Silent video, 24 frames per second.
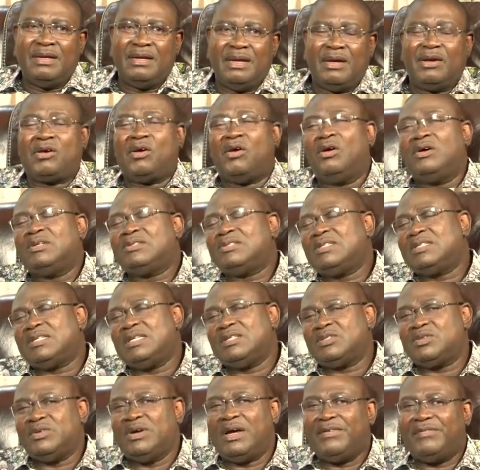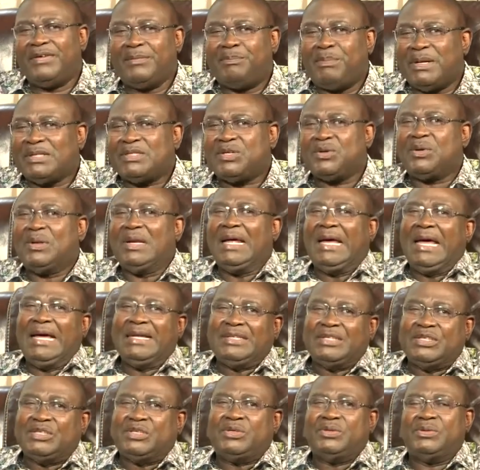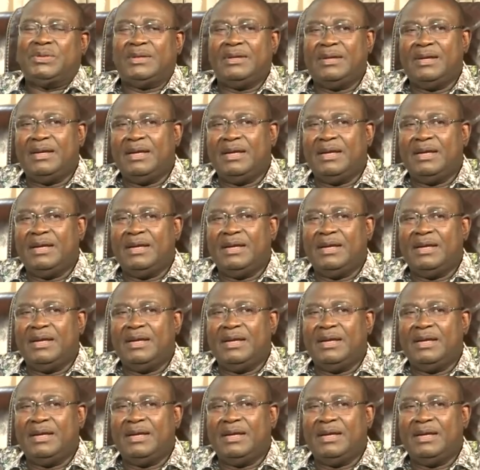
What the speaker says: and causes us to have a particular attitude.